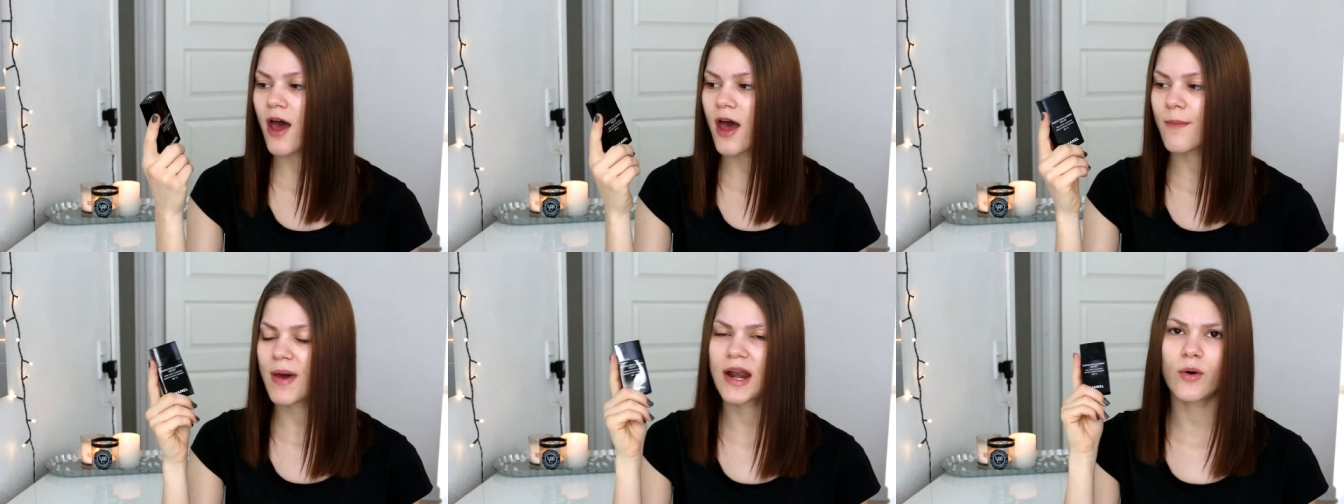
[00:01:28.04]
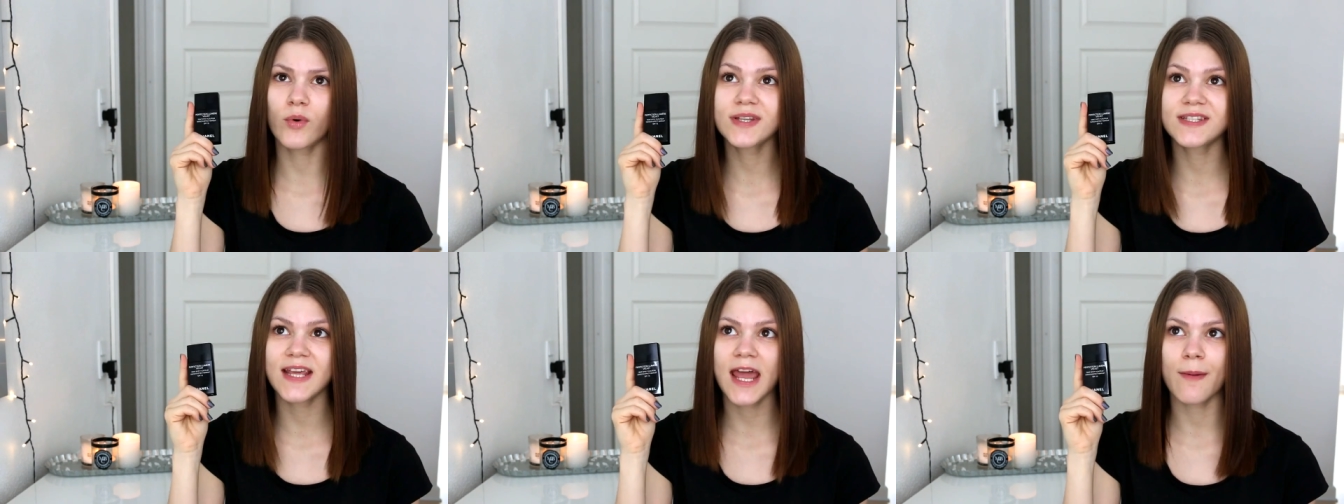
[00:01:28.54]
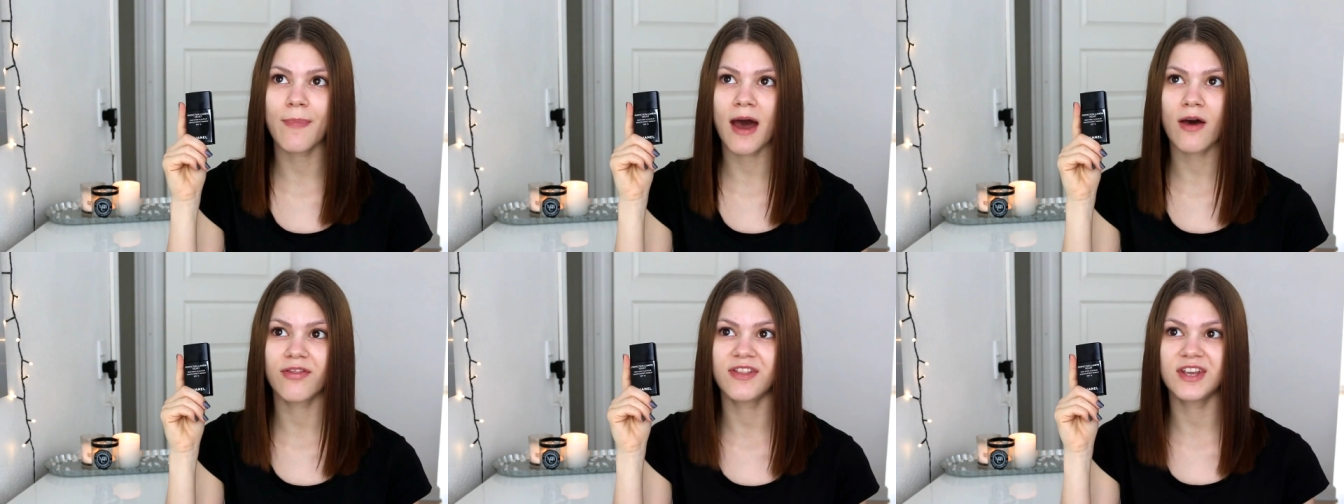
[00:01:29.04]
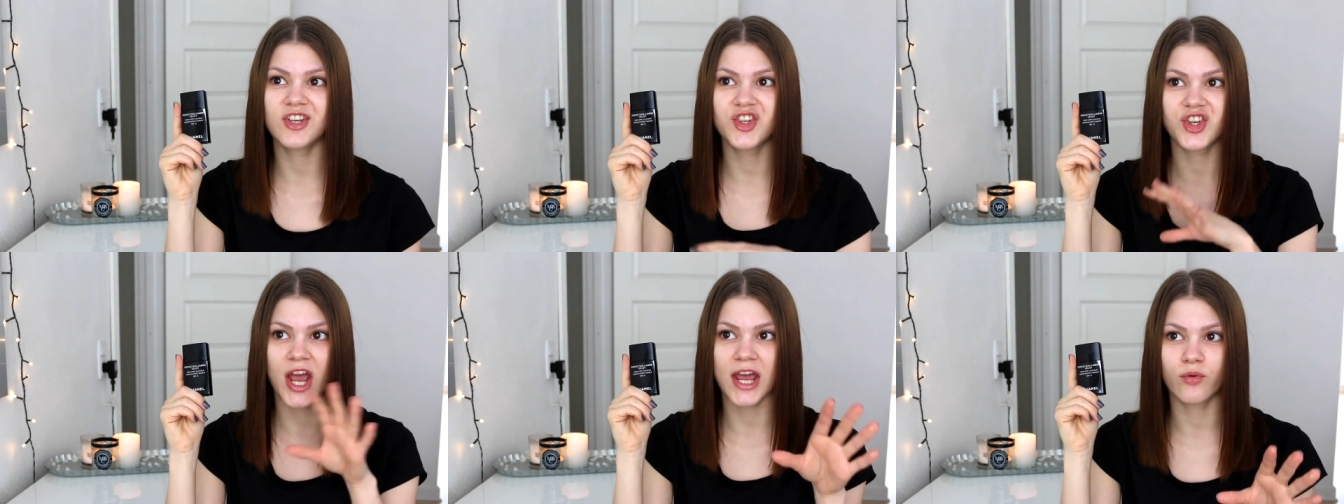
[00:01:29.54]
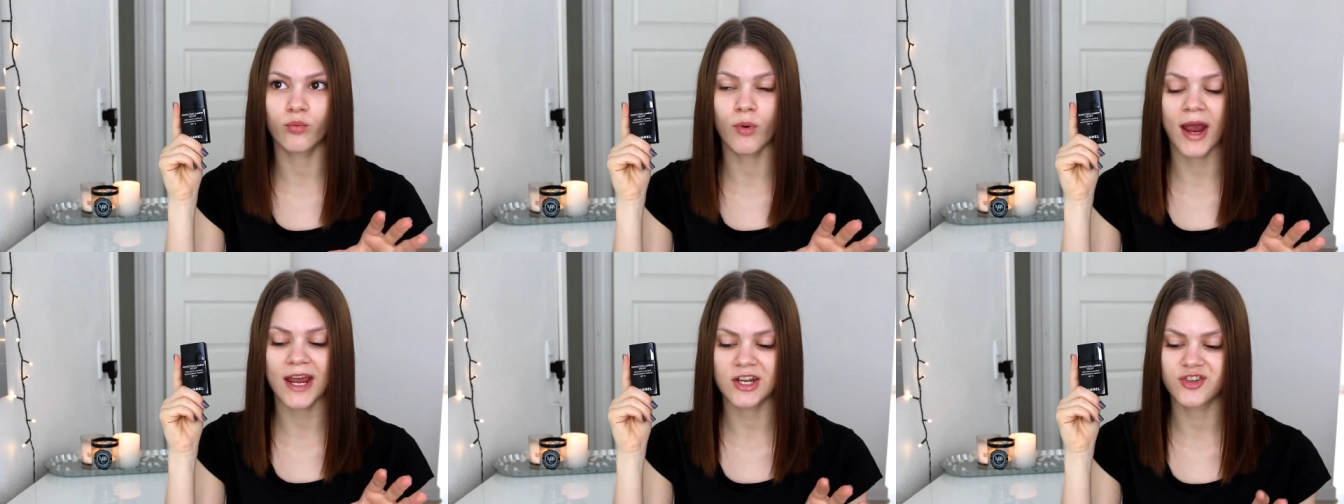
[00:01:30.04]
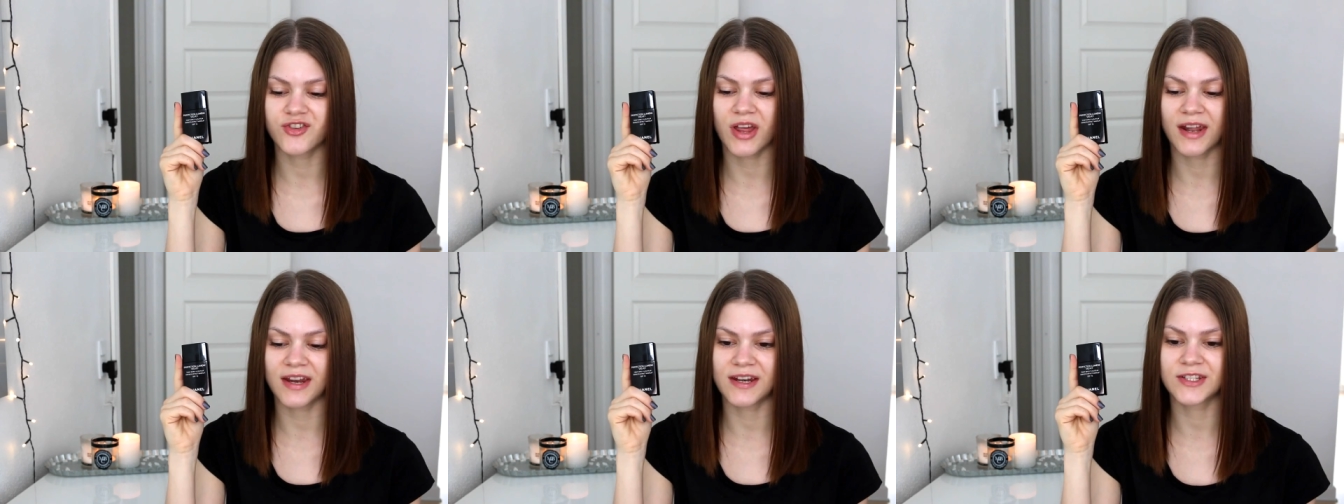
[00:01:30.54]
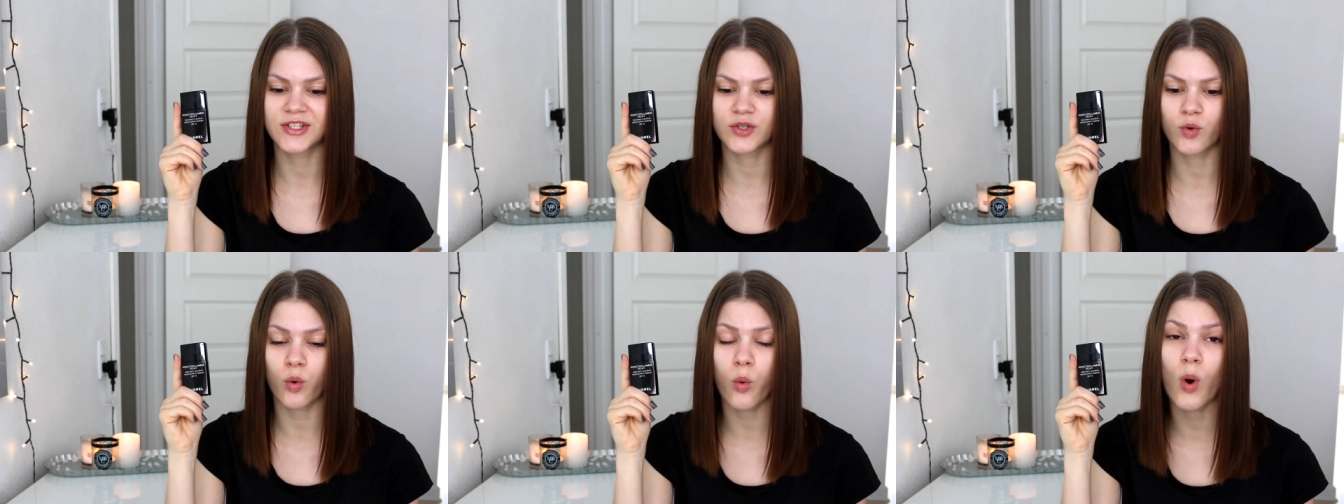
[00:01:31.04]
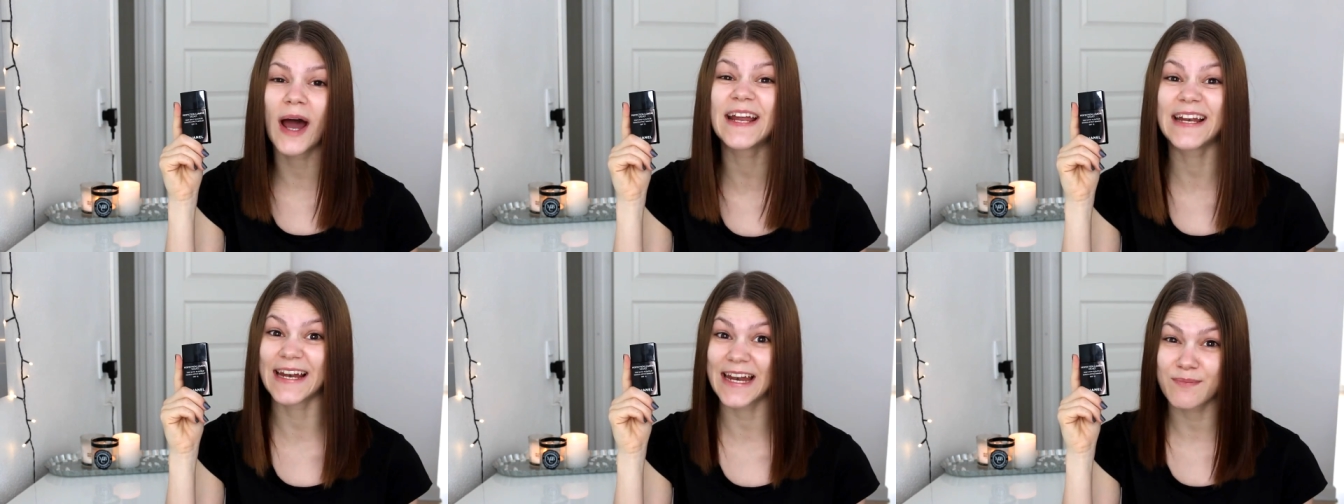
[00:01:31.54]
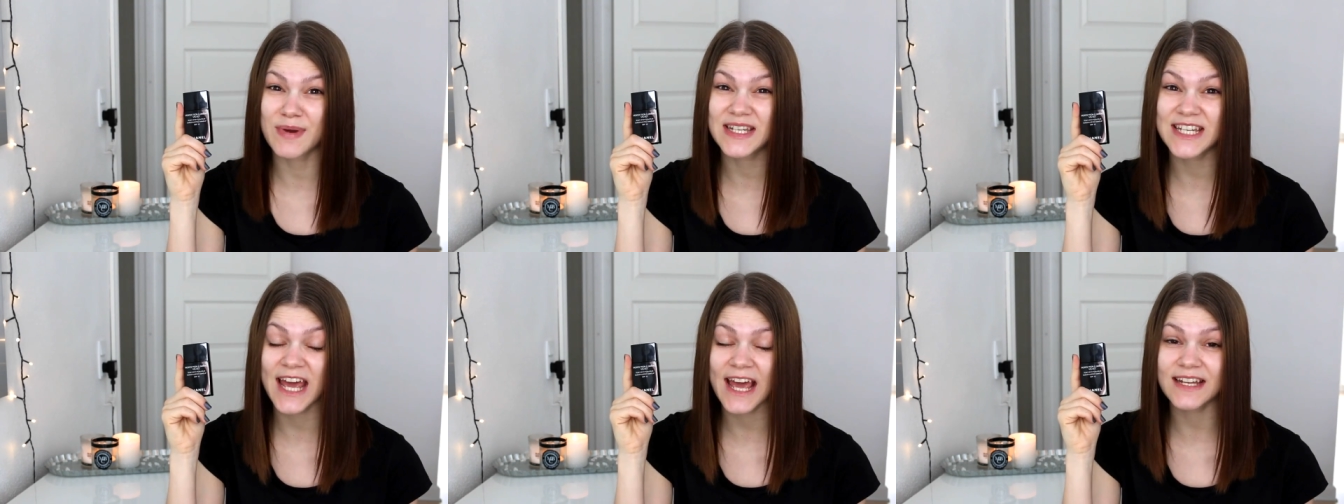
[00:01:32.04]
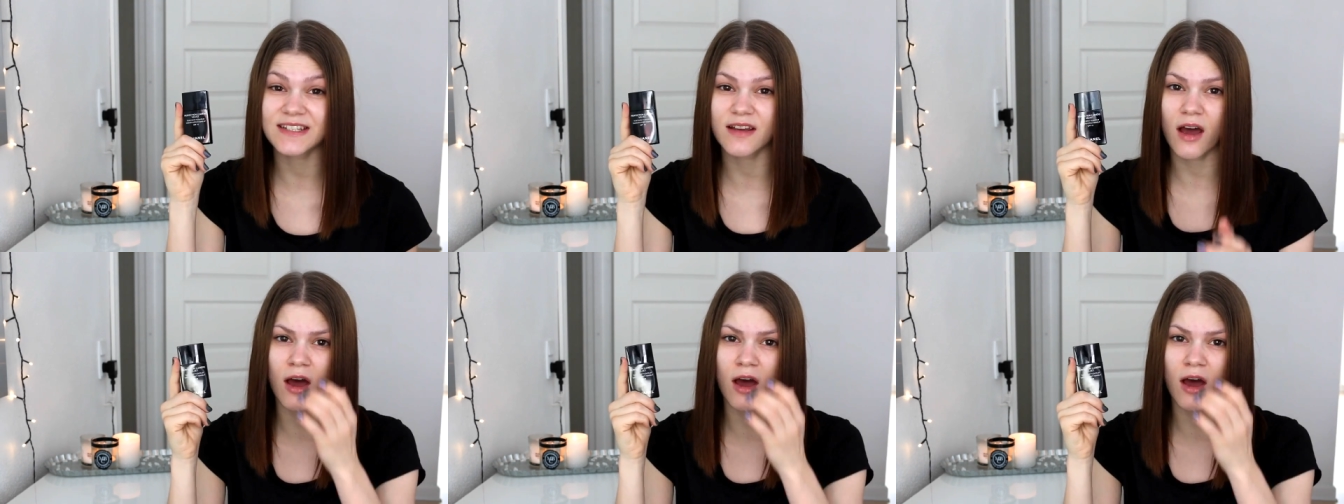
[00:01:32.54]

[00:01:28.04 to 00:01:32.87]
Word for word: Um, and I would say about the shade range that it is quite limited.